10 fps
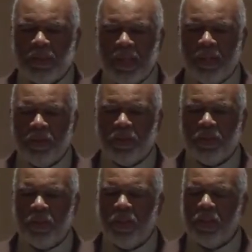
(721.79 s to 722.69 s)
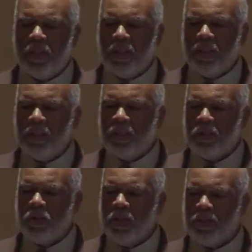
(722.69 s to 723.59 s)
which, and I know this is clearly illegal,
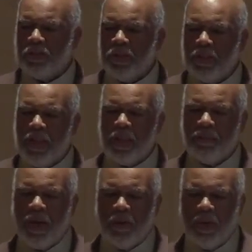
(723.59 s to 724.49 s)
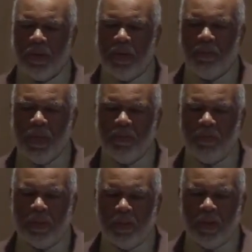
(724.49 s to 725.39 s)
the question of synthetic marijuana. We
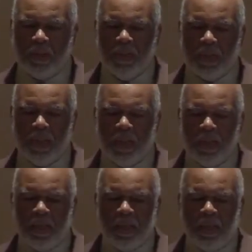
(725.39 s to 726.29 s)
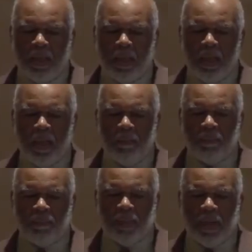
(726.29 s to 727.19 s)
haven't really talked about that.
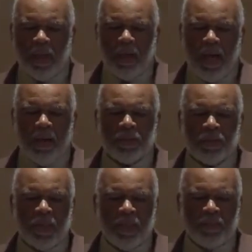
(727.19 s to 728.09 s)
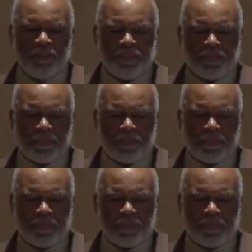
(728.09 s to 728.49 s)
But our son